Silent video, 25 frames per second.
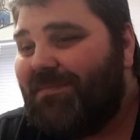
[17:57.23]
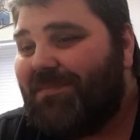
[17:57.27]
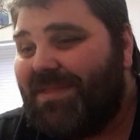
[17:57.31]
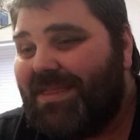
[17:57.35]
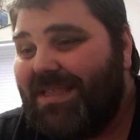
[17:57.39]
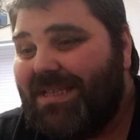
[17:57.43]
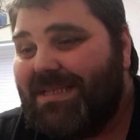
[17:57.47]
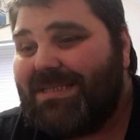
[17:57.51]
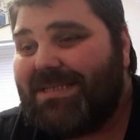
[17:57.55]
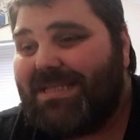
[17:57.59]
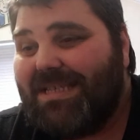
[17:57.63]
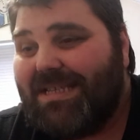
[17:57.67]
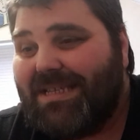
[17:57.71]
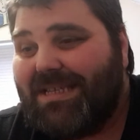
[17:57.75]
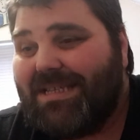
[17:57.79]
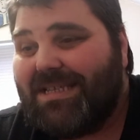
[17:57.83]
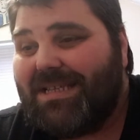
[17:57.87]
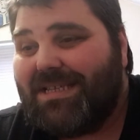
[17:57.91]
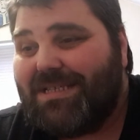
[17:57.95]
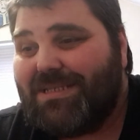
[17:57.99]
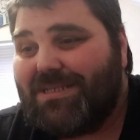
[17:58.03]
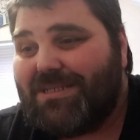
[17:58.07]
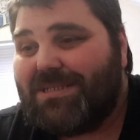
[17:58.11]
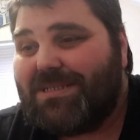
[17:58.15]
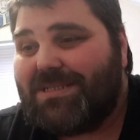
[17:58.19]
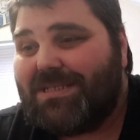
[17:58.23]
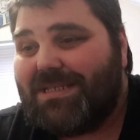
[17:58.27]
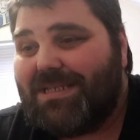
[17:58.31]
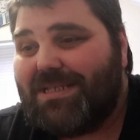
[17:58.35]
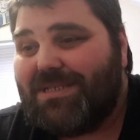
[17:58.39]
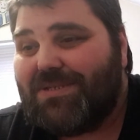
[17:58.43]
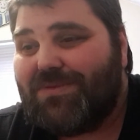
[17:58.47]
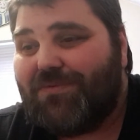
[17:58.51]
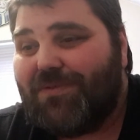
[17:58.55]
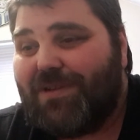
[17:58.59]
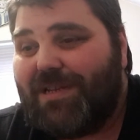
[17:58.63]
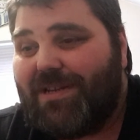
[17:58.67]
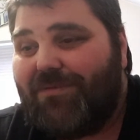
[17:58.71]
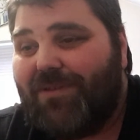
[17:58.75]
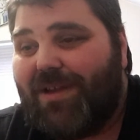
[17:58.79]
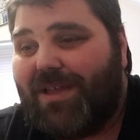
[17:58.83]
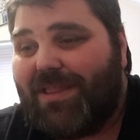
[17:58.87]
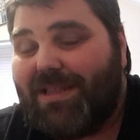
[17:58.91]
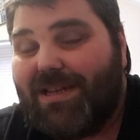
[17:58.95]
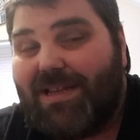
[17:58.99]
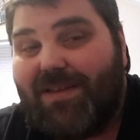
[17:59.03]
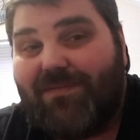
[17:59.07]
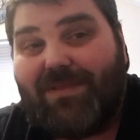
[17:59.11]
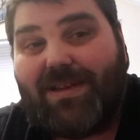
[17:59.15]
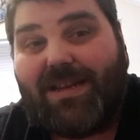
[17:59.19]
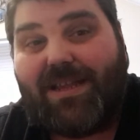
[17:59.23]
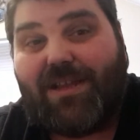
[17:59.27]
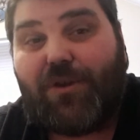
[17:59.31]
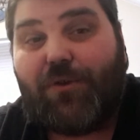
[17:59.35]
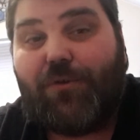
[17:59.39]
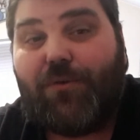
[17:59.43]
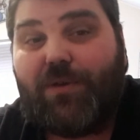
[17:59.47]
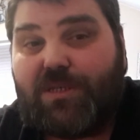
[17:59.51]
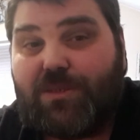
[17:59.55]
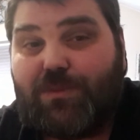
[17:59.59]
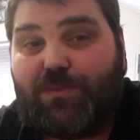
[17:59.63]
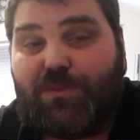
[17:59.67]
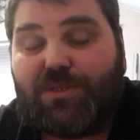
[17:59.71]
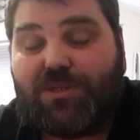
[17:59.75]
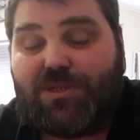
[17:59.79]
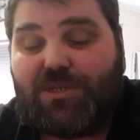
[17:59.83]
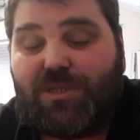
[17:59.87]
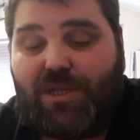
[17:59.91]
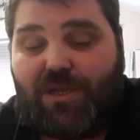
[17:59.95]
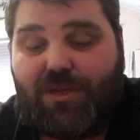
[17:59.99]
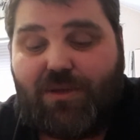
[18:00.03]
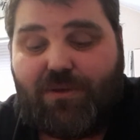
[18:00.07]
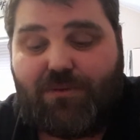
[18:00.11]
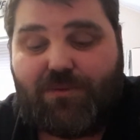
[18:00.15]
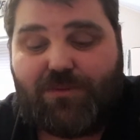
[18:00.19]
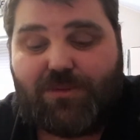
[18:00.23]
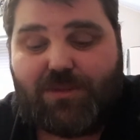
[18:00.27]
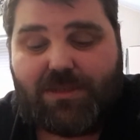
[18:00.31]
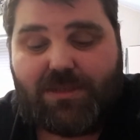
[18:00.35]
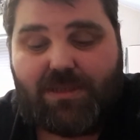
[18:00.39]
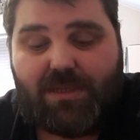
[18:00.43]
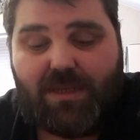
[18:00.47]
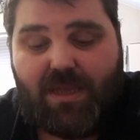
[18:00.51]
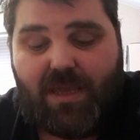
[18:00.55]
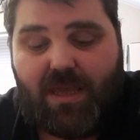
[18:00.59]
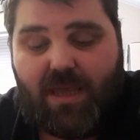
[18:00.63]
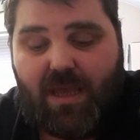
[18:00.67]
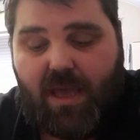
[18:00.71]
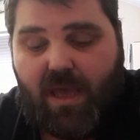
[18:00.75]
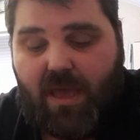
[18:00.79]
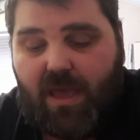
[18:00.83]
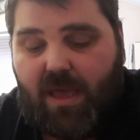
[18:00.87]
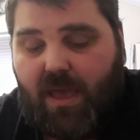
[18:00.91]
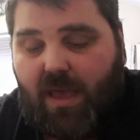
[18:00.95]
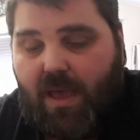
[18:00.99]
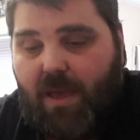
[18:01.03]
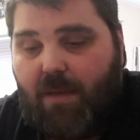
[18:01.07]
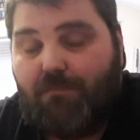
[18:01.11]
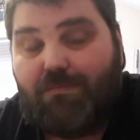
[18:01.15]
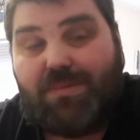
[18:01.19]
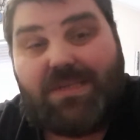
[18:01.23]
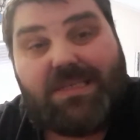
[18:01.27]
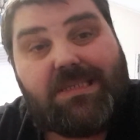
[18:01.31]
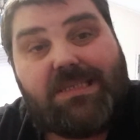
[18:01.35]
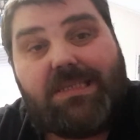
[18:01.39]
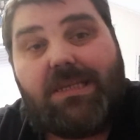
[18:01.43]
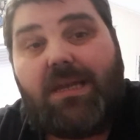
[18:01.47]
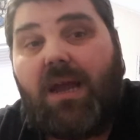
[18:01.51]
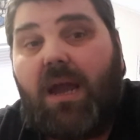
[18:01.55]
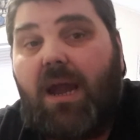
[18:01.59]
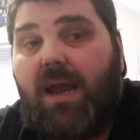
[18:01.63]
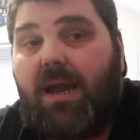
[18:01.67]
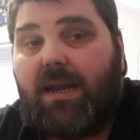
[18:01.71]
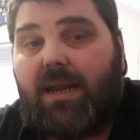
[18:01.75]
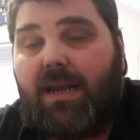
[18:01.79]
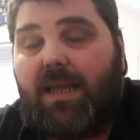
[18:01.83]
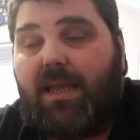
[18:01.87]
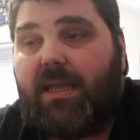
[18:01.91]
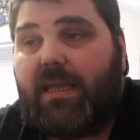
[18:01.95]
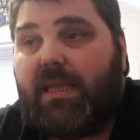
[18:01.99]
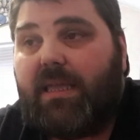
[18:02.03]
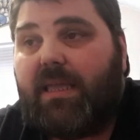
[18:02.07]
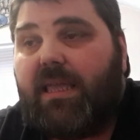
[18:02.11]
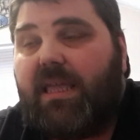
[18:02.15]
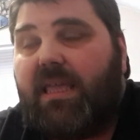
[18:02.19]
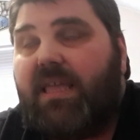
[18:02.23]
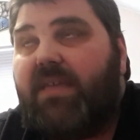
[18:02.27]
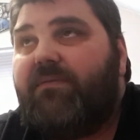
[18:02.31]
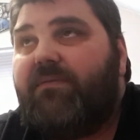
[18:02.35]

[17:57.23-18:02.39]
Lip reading: this thing is really rather lovely. Now, Christmas news, bizarrely,